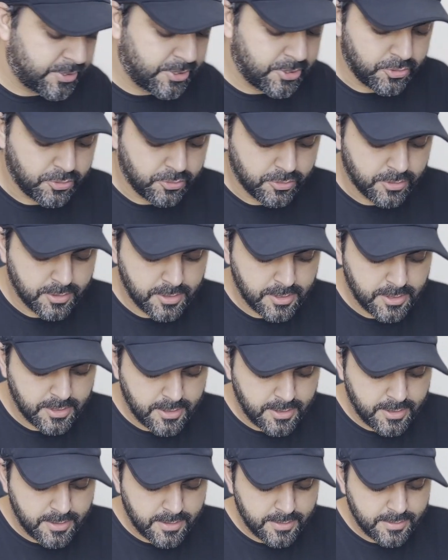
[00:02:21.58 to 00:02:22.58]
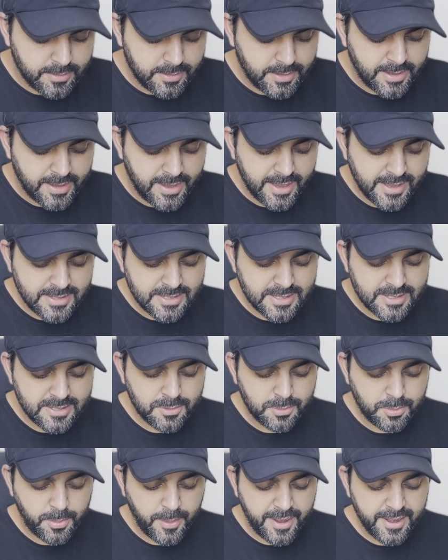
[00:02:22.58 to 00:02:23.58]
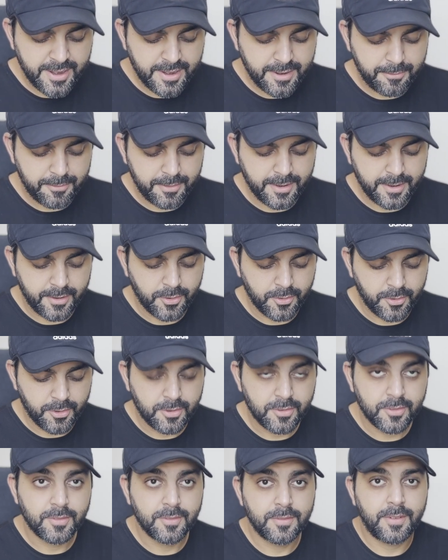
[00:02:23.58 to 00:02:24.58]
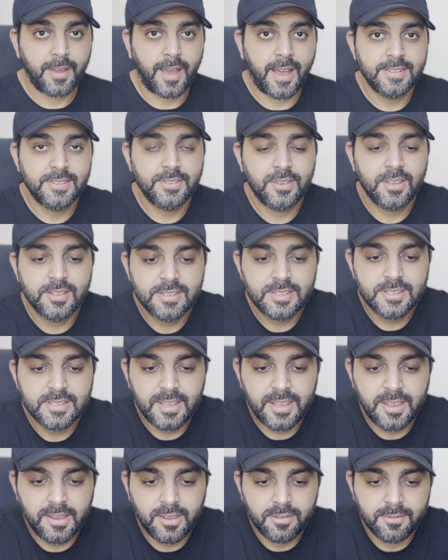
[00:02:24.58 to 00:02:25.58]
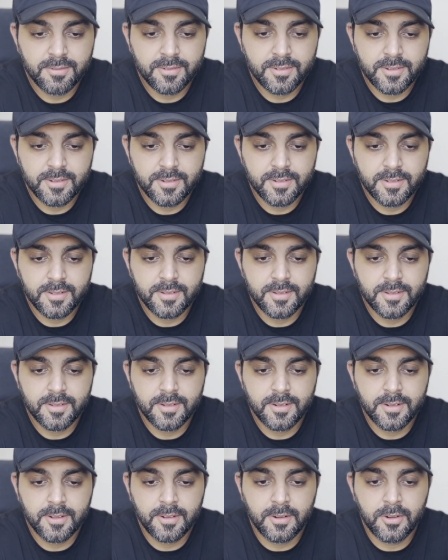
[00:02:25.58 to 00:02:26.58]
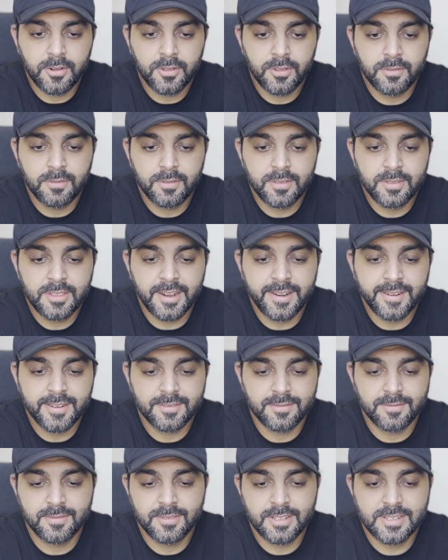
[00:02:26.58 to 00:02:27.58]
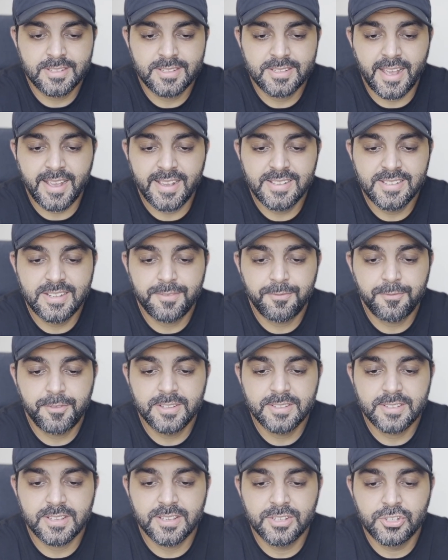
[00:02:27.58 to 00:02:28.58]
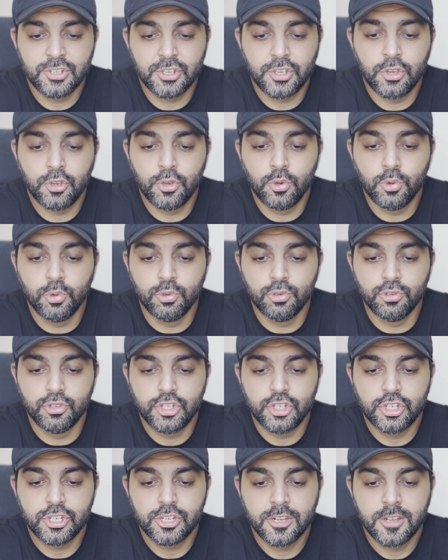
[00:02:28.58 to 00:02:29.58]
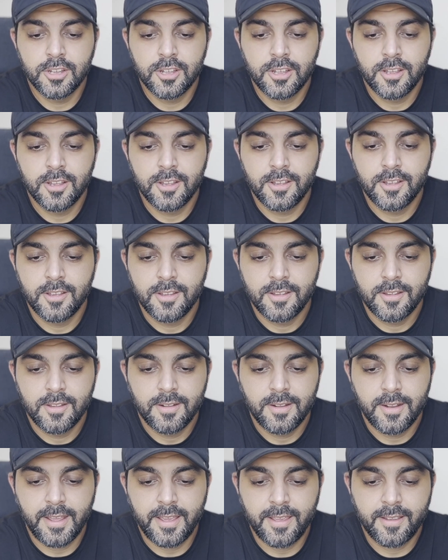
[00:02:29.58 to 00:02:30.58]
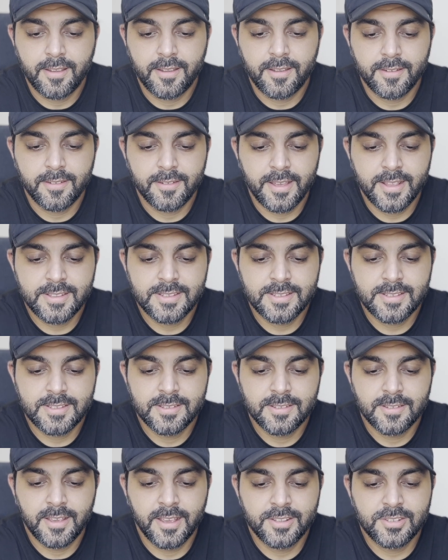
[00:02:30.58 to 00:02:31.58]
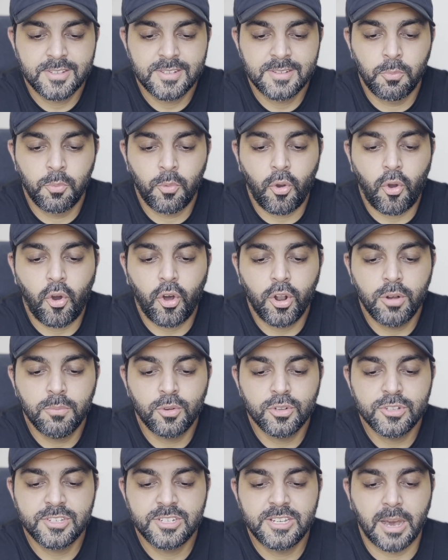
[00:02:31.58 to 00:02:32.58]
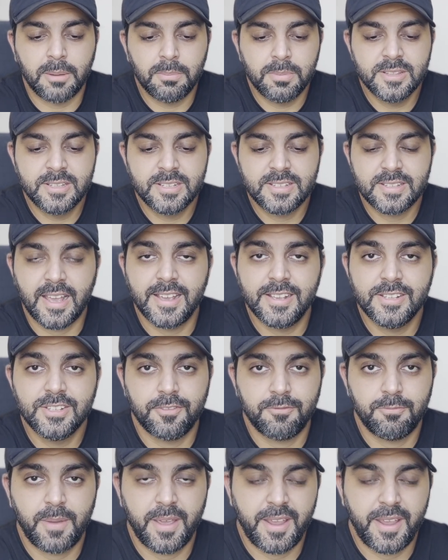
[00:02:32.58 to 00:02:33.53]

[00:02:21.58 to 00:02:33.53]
2, the case is very different. You know, as you can see, the size difference is huge. Like, it's almost double the size of my